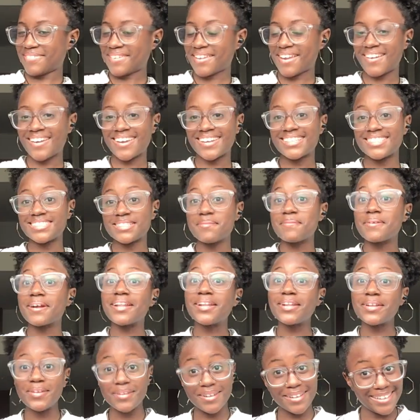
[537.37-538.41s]
Okay, someone
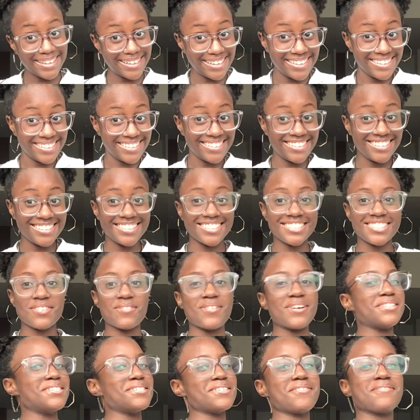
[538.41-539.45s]
clearly doesn't
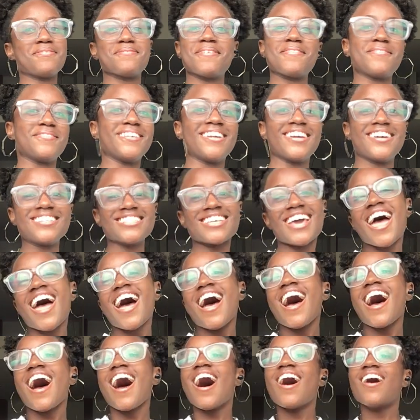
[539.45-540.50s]
watch enough of my videos.
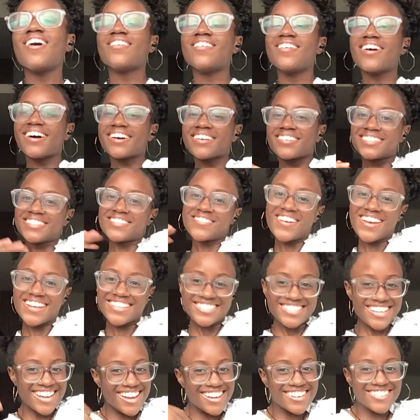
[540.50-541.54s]
Welcome to my
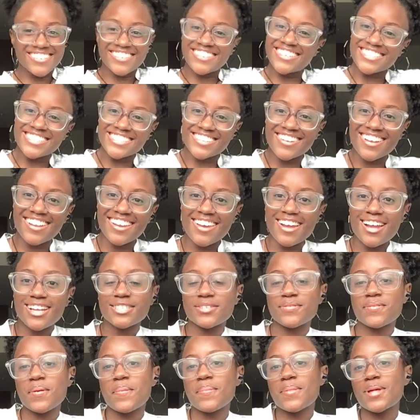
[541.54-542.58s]
channel. It's your girl,
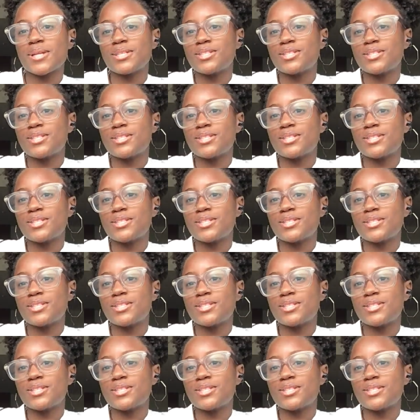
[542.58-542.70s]
Akasha from the